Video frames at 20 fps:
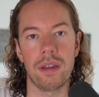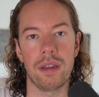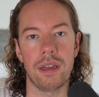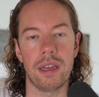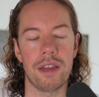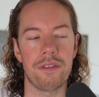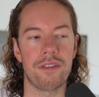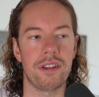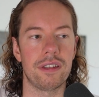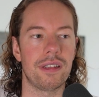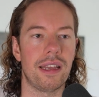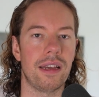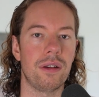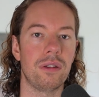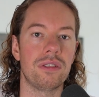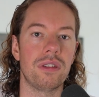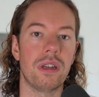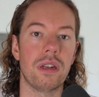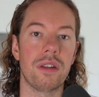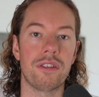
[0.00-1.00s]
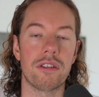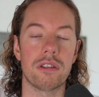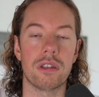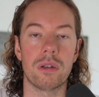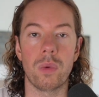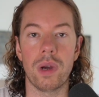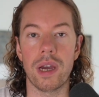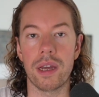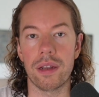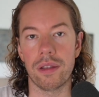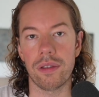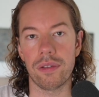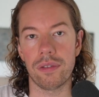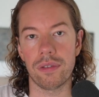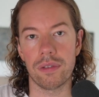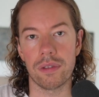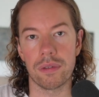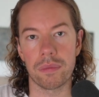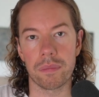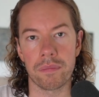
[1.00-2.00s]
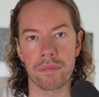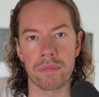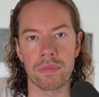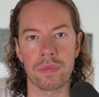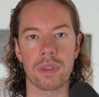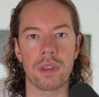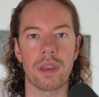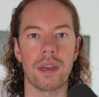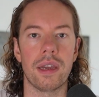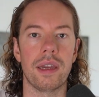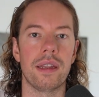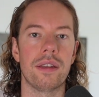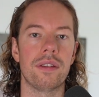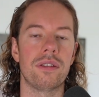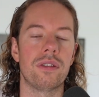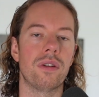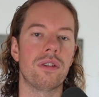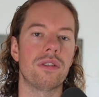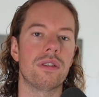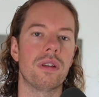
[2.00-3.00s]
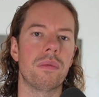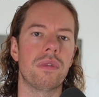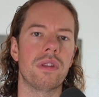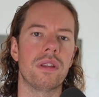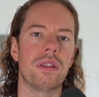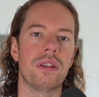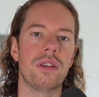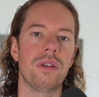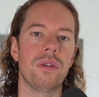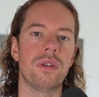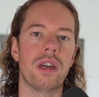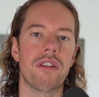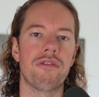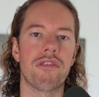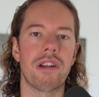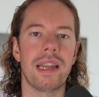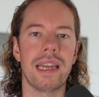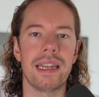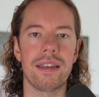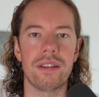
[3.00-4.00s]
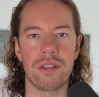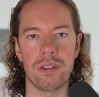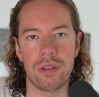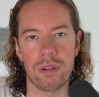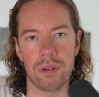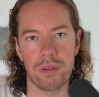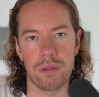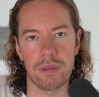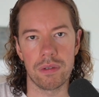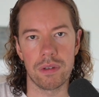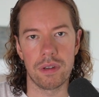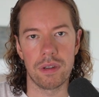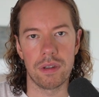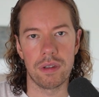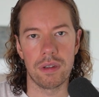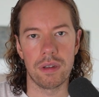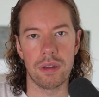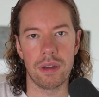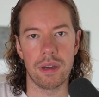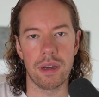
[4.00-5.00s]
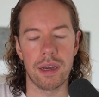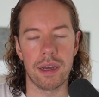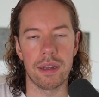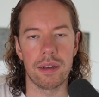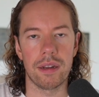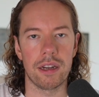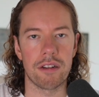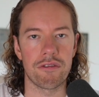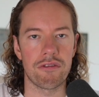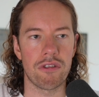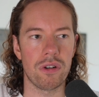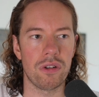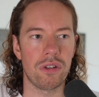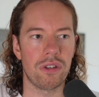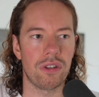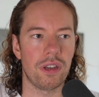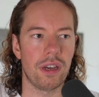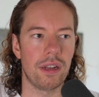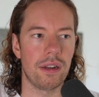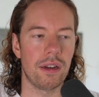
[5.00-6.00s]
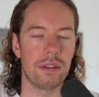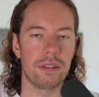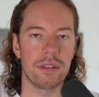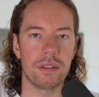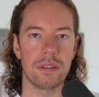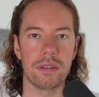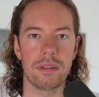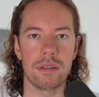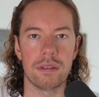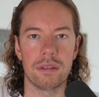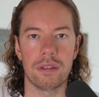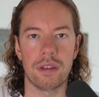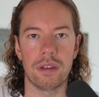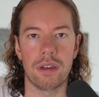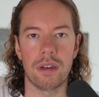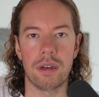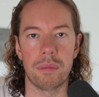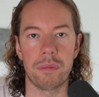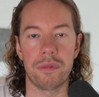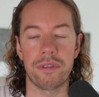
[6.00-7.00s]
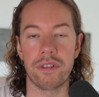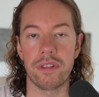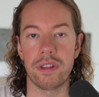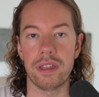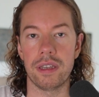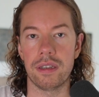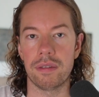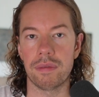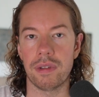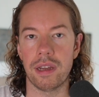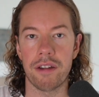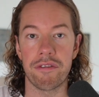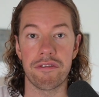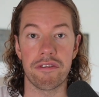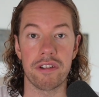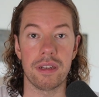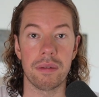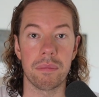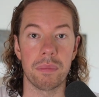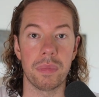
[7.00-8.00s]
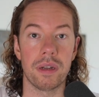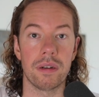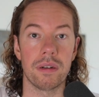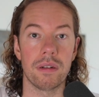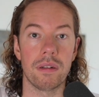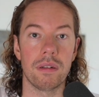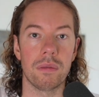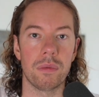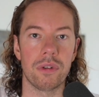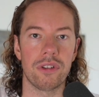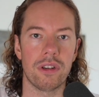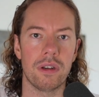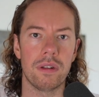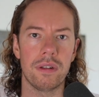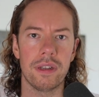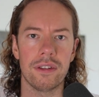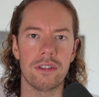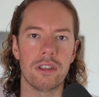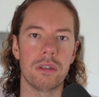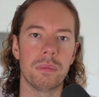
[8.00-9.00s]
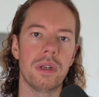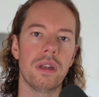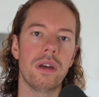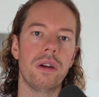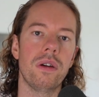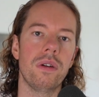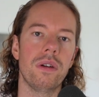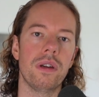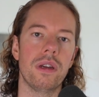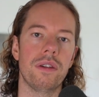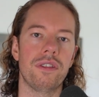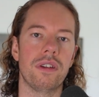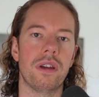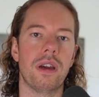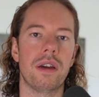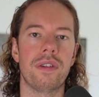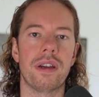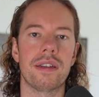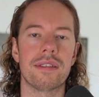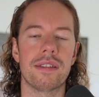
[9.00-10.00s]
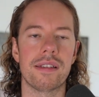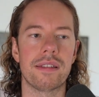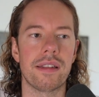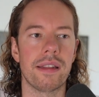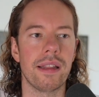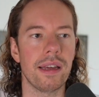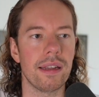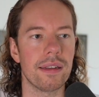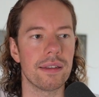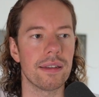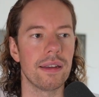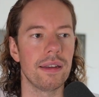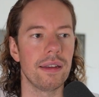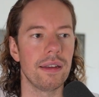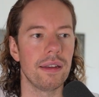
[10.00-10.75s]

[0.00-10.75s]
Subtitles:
If it's outside of your awareness, it's not something that you can relate to. And I wrote an article for the Every bundle, which I'll link to below if you have access to that.